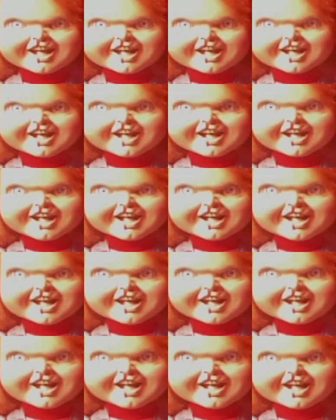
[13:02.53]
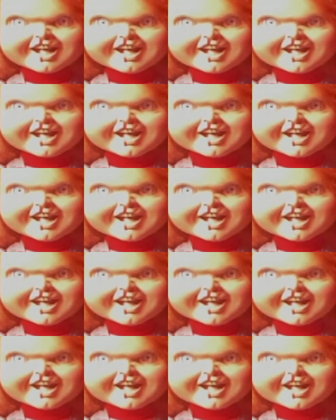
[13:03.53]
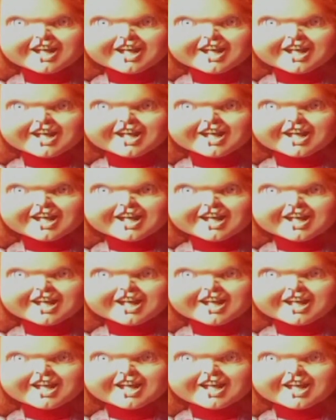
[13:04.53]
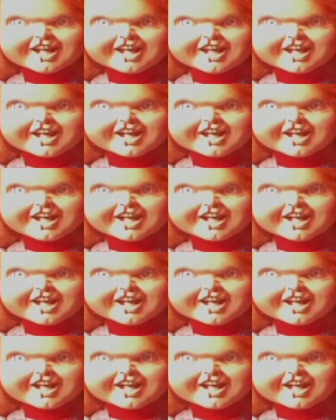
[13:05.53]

This person isn't speaking.